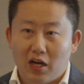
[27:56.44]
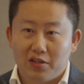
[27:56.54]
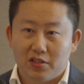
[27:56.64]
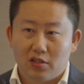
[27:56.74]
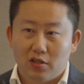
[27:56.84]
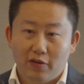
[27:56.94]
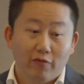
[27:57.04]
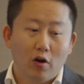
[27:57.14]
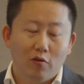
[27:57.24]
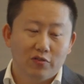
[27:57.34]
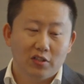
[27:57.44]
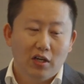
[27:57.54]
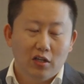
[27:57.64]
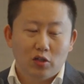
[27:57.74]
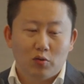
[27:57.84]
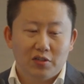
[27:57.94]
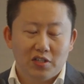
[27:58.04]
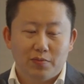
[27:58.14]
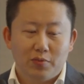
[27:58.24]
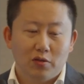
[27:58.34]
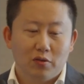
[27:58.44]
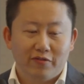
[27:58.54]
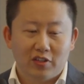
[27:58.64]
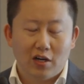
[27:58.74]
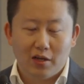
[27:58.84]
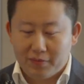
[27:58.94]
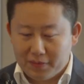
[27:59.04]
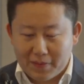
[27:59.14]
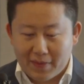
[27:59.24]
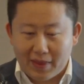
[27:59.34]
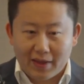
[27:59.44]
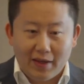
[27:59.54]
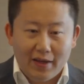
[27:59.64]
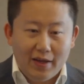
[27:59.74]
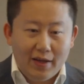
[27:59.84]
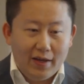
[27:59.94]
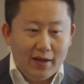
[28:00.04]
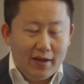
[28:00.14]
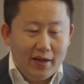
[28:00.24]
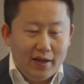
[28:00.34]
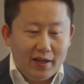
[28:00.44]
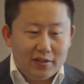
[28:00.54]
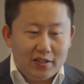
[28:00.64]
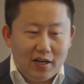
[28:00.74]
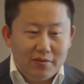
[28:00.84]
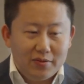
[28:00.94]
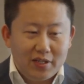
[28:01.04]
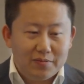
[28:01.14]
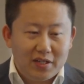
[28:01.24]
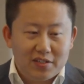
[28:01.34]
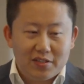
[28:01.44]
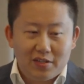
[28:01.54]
has evolved during this period of time. And that's